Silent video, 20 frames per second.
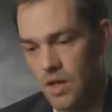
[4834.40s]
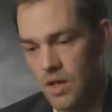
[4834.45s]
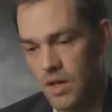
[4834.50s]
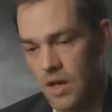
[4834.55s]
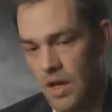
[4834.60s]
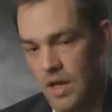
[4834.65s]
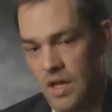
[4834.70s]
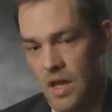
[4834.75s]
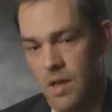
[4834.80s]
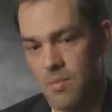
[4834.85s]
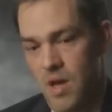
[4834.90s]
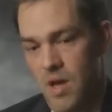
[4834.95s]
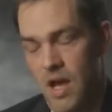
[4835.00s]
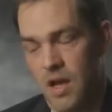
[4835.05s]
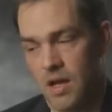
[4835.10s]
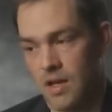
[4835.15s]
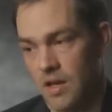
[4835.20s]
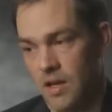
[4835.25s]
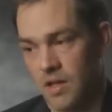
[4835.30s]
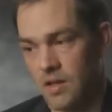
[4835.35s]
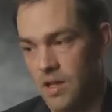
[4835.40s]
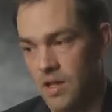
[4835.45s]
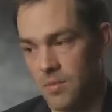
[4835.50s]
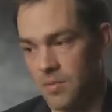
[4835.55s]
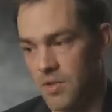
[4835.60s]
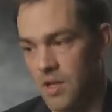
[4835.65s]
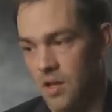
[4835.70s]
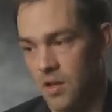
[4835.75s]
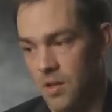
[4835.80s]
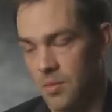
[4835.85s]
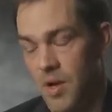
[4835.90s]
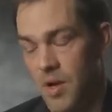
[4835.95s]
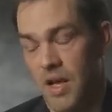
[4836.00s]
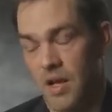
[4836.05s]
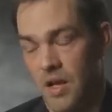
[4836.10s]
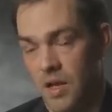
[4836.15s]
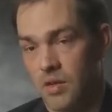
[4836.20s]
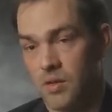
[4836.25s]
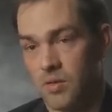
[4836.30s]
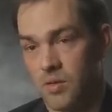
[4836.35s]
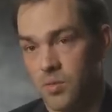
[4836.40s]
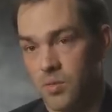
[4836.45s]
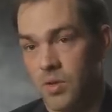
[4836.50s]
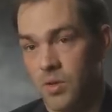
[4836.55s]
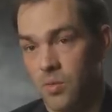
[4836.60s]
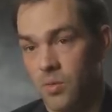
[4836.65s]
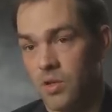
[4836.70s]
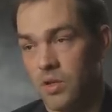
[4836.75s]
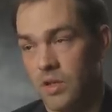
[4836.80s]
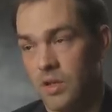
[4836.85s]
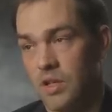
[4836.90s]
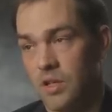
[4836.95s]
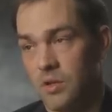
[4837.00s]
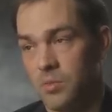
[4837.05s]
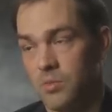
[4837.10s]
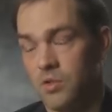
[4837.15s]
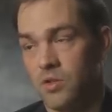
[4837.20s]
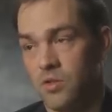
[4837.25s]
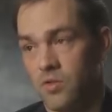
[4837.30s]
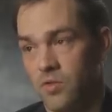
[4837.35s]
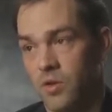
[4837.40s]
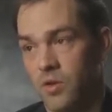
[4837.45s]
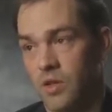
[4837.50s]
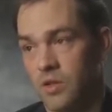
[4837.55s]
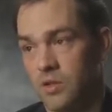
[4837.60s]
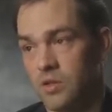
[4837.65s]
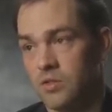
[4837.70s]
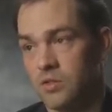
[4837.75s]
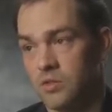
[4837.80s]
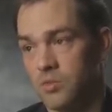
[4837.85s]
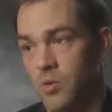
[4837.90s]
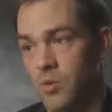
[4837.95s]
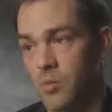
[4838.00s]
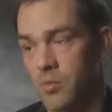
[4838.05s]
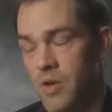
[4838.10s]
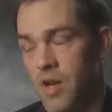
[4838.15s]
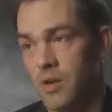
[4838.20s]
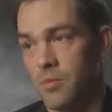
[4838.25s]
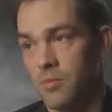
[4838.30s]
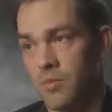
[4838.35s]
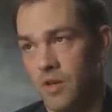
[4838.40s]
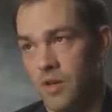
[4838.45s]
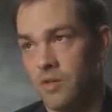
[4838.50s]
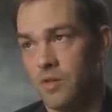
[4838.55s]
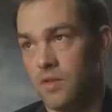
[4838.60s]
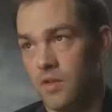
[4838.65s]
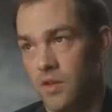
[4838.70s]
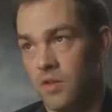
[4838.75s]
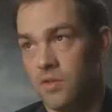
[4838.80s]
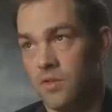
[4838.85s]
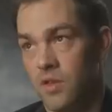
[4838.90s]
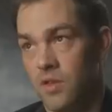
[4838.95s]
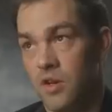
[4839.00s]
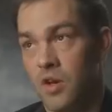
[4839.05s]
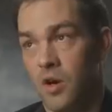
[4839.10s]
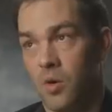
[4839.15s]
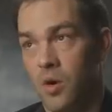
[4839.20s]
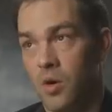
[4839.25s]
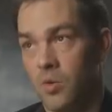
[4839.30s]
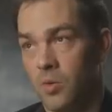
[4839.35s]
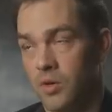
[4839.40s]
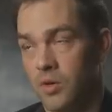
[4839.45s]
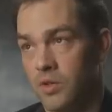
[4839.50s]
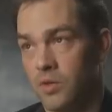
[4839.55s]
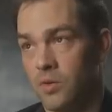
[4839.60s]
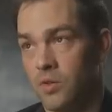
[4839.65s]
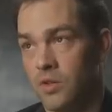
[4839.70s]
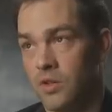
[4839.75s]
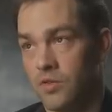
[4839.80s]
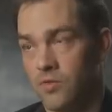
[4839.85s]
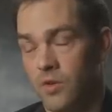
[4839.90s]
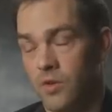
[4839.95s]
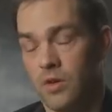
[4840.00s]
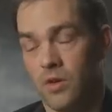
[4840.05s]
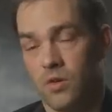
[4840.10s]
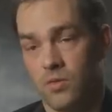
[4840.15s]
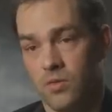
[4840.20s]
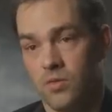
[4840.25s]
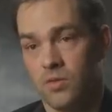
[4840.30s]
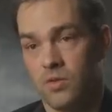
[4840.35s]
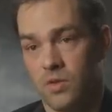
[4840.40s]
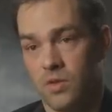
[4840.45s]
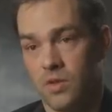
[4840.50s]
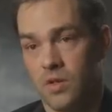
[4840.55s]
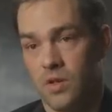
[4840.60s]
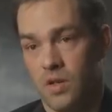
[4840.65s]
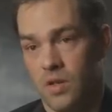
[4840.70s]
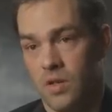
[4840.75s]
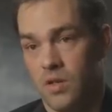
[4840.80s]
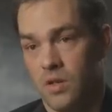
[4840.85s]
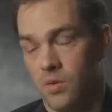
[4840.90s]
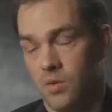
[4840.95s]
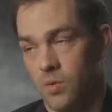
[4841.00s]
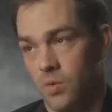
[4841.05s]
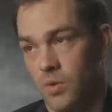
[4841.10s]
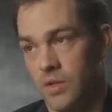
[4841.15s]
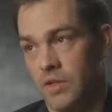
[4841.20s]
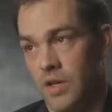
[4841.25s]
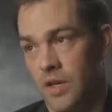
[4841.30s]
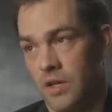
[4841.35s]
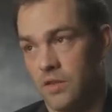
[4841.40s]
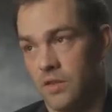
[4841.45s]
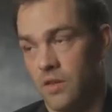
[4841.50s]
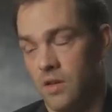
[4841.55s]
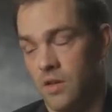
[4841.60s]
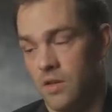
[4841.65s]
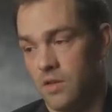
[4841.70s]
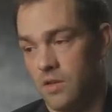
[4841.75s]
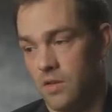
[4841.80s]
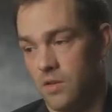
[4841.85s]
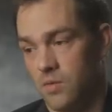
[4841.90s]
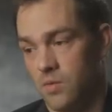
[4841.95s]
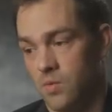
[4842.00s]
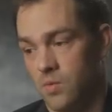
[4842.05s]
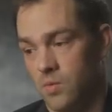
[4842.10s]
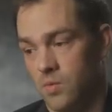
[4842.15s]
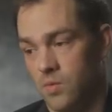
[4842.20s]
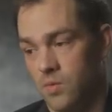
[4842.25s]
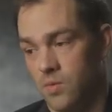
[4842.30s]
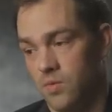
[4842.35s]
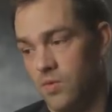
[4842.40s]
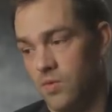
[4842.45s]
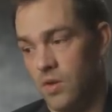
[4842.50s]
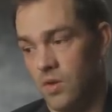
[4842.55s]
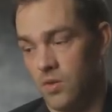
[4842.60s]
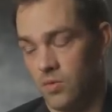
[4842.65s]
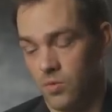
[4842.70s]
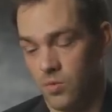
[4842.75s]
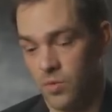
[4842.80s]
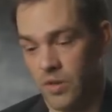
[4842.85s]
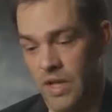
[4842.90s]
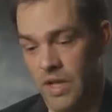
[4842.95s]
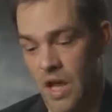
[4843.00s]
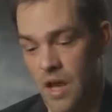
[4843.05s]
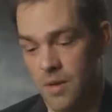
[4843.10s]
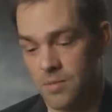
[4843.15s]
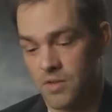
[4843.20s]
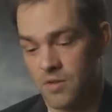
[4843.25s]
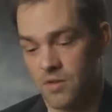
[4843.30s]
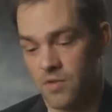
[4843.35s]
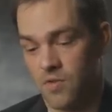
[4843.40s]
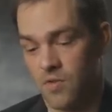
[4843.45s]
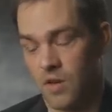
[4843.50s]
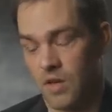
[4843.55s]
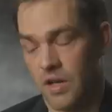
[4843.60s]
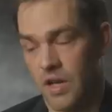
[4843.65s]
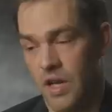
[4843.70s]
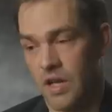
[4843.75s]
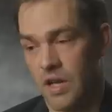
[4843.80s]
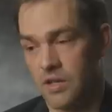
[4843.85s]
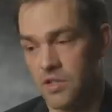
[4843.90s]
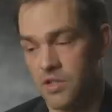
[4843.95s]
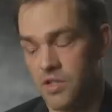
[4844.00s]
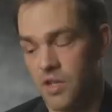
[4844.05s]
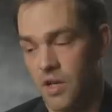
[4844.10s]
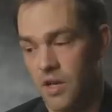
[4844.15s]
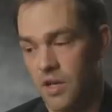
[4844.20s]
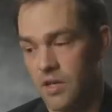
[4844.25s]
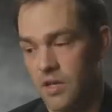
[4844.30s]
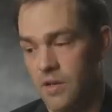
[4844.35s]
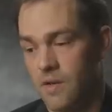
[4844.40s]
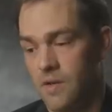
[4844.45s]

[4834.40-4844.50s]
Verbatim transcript: I came back and I kept telling him I we really need to move. We're going to lose momentum. They know what we're doing if we don't retake the, if we don't recapture the front gate and shut it.